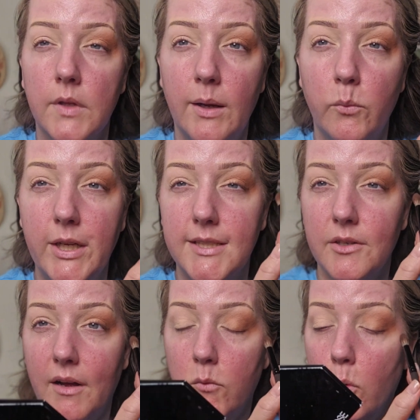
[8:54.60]
And we
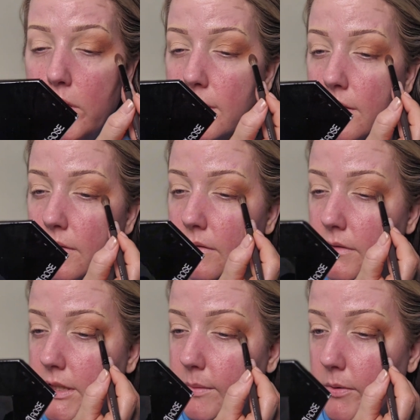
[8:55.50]
still have one
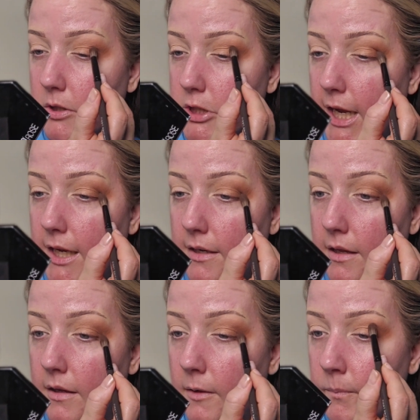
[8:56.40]
deeper shade.
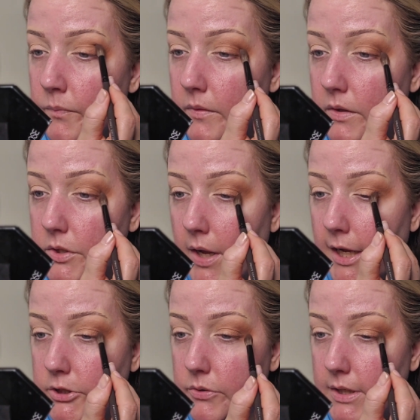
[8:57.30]
So
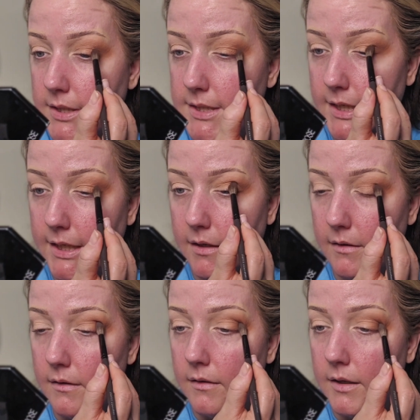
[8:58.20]
as you can see,
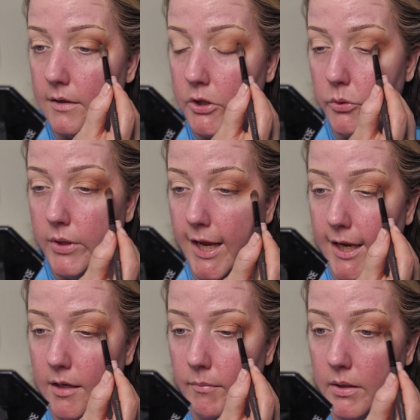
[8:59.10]
you
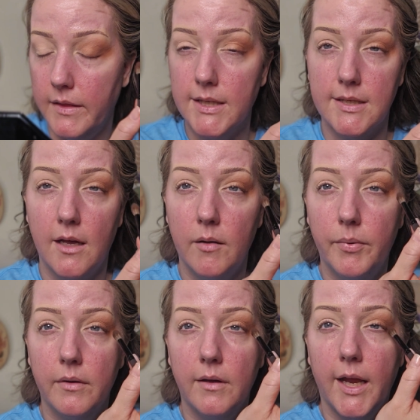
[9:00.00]
can this up
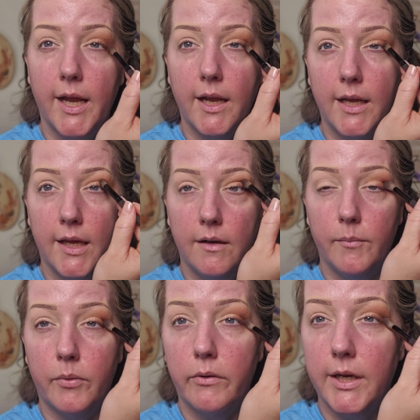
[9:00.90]
and get
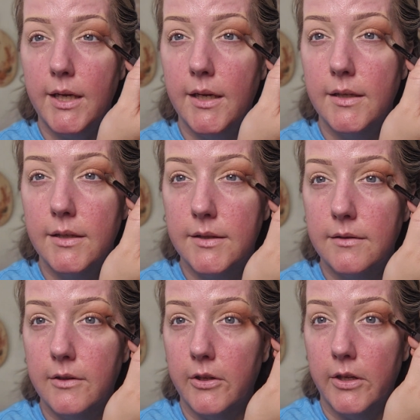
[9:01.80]
pretty
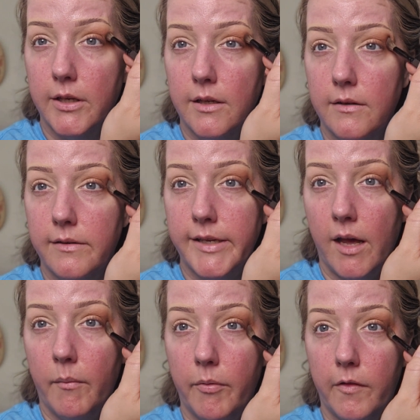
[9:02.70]
good
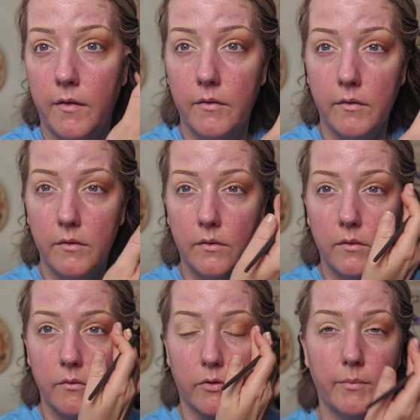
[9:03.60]
depth
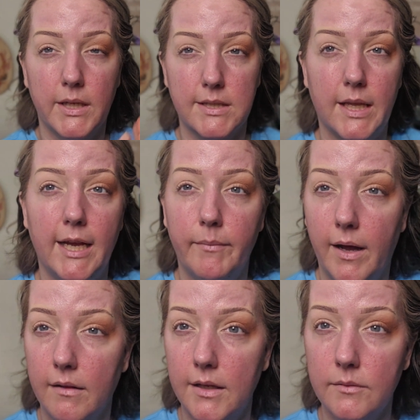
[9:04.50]
from this light
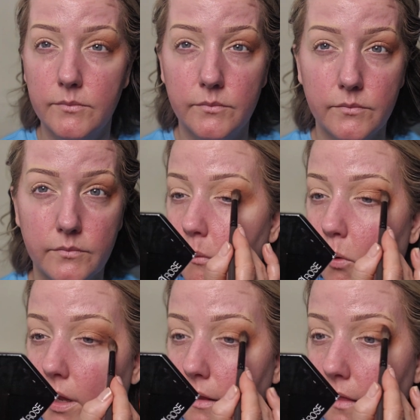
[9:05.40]
palette. And
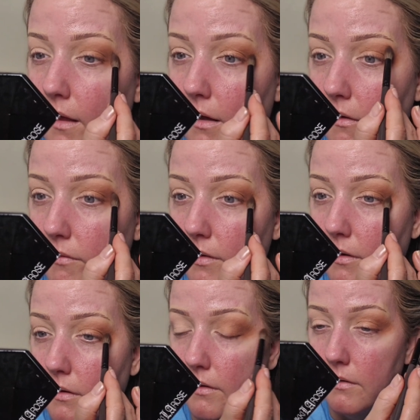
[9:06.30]
what I love
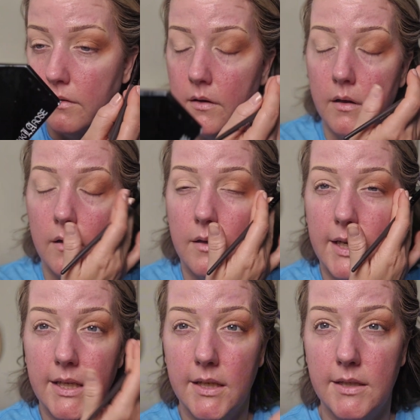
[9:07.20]

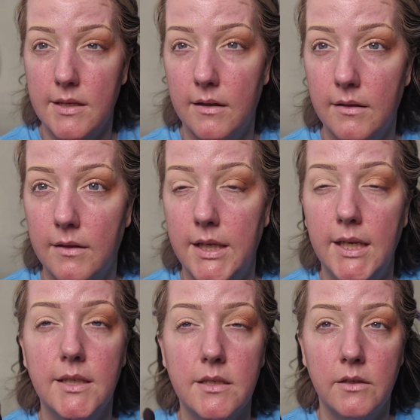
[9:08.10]
is
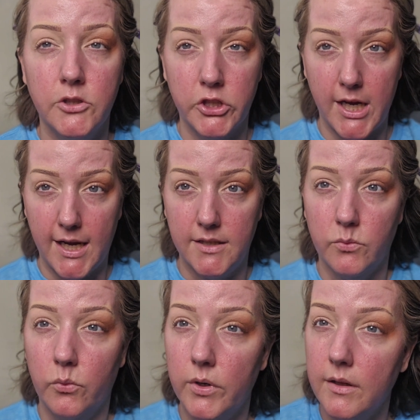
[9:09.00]
these shades
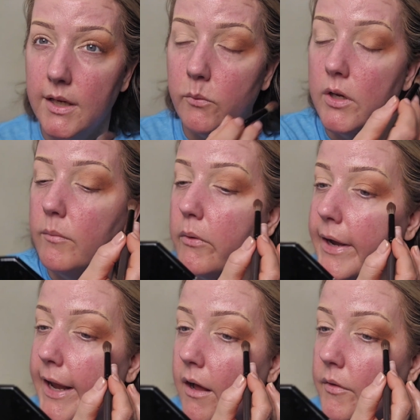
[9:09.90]
really will
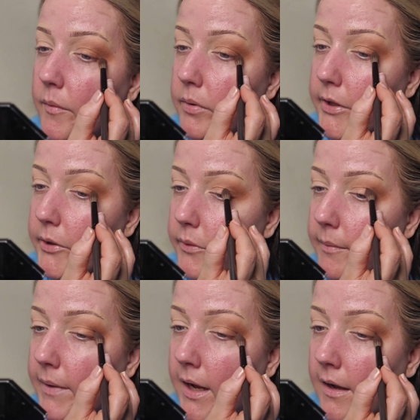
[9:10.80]
bring out the blue
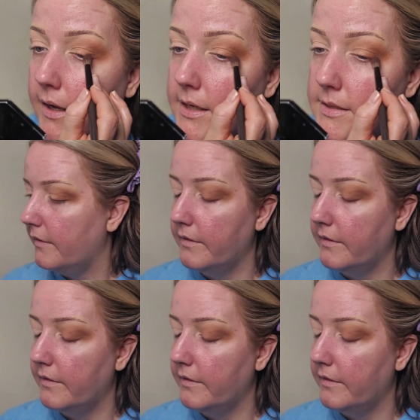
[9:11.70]
in my eyes.